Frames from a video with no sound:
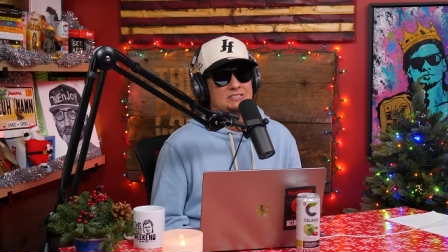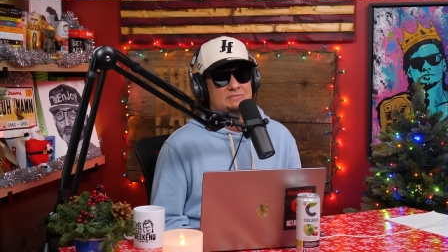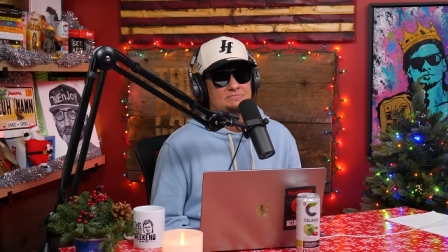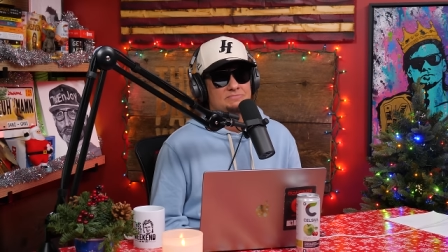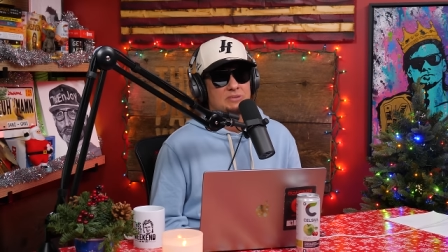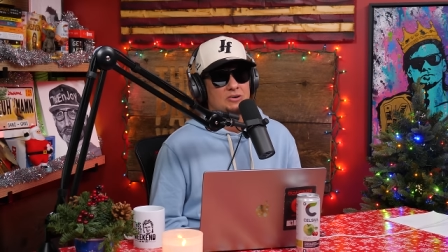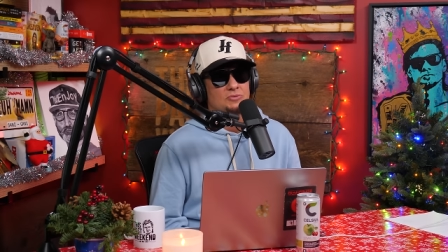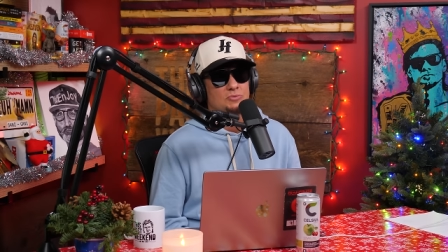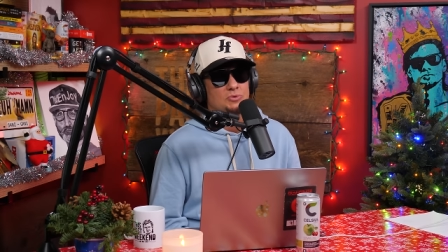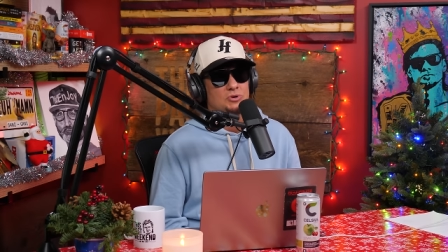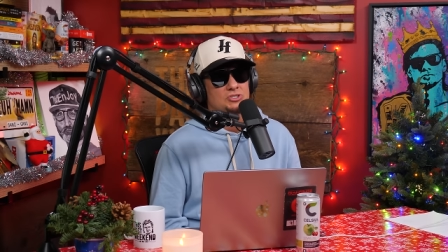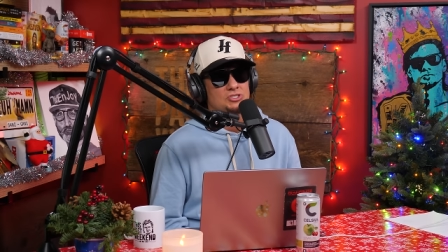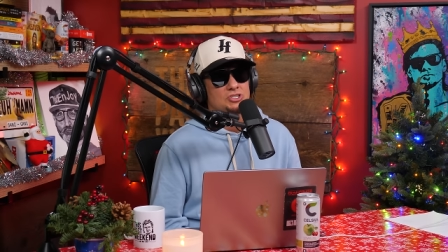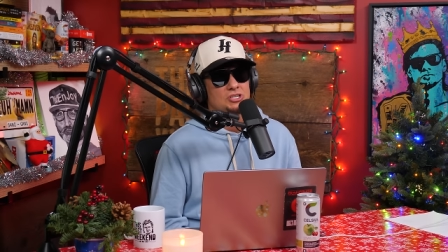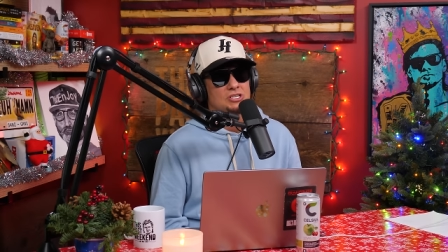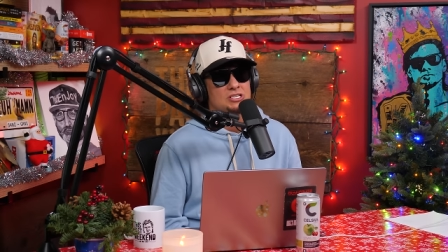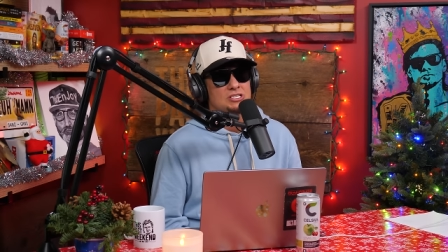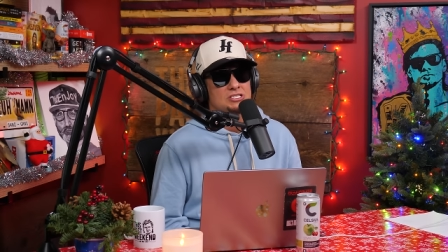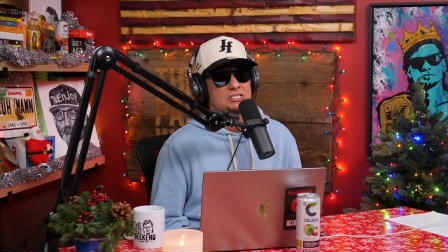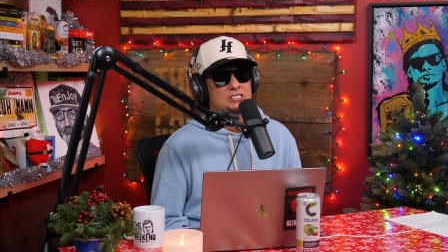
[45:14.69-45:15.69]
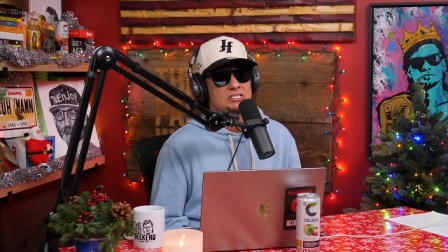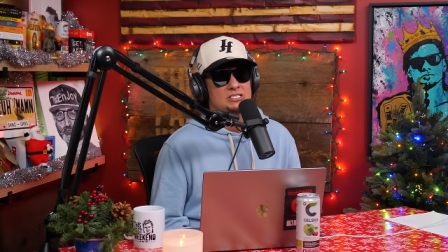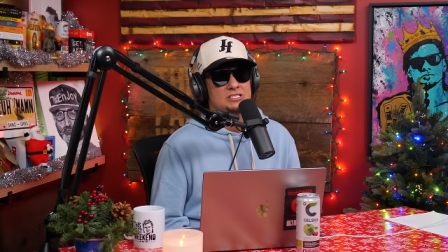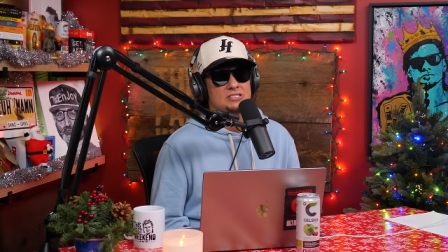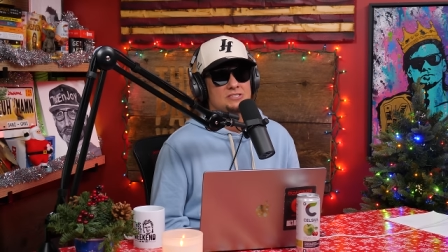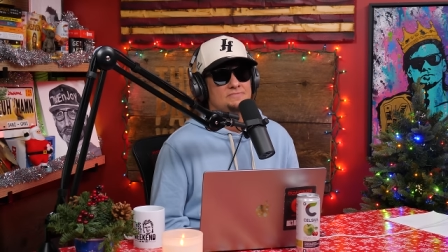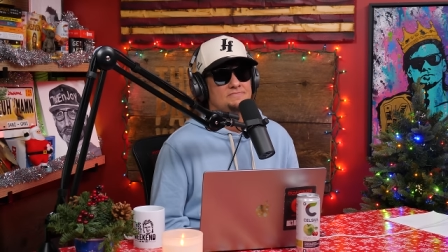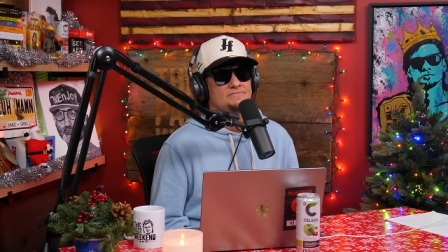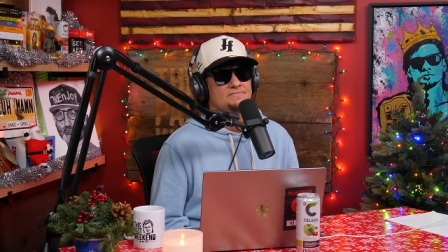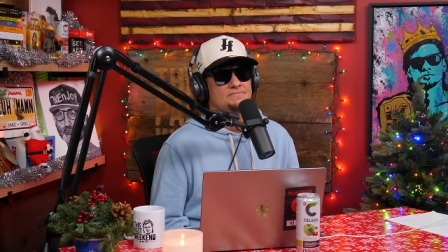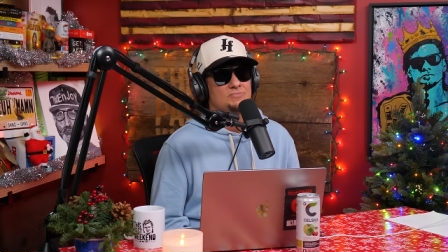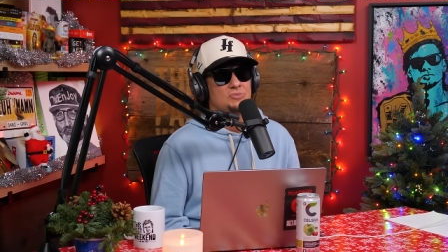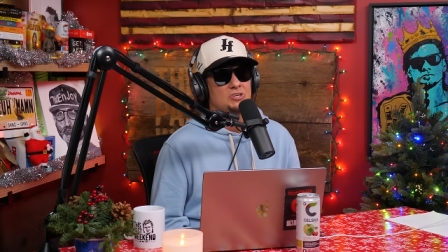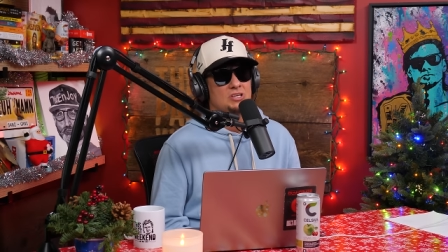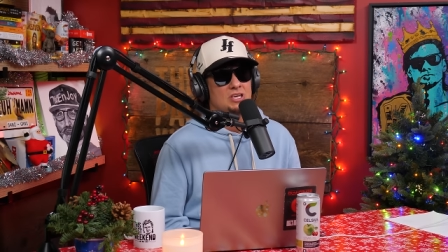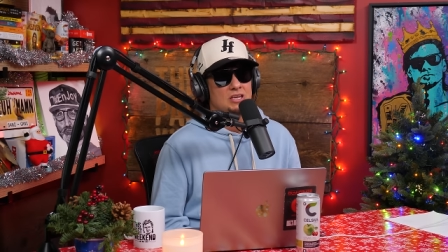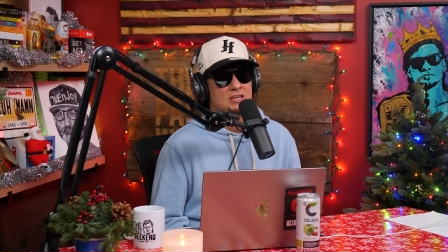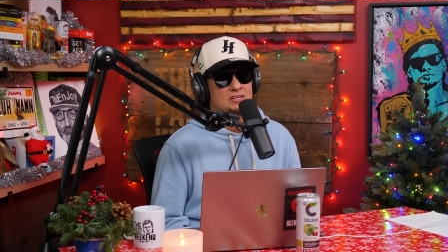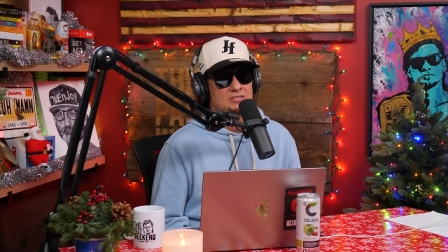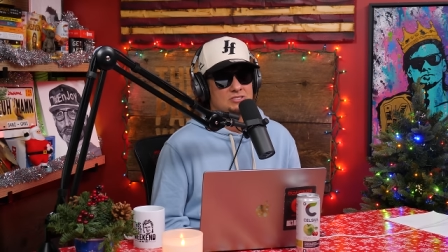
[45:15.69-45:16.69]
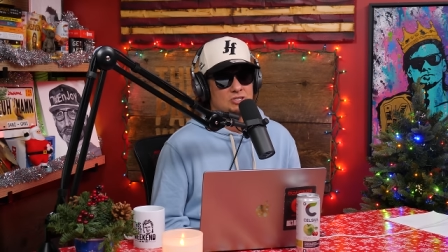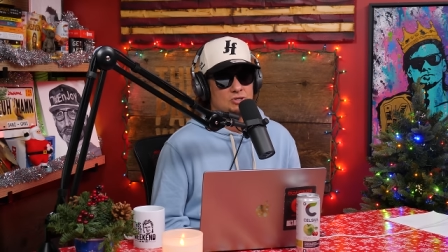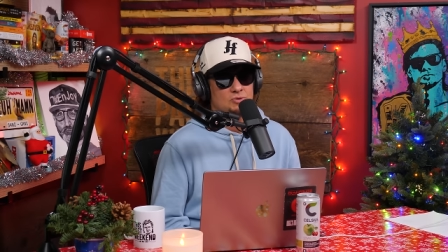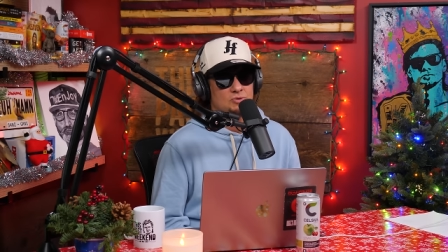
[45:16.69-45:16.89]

But we're just, we can't